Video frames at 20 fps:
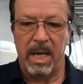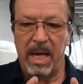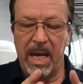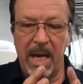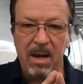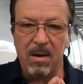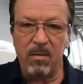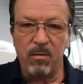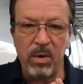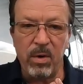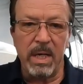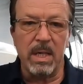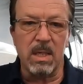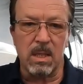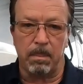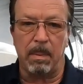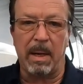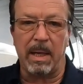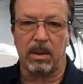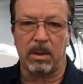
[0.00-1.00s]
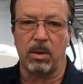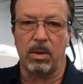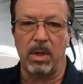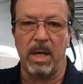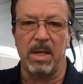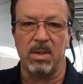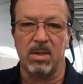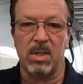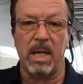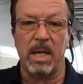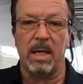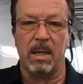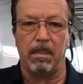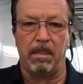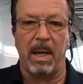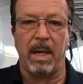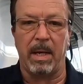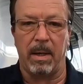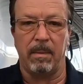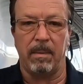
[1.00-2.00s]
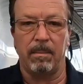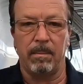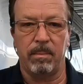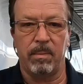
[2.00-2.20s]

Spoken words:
Every inspector is independent.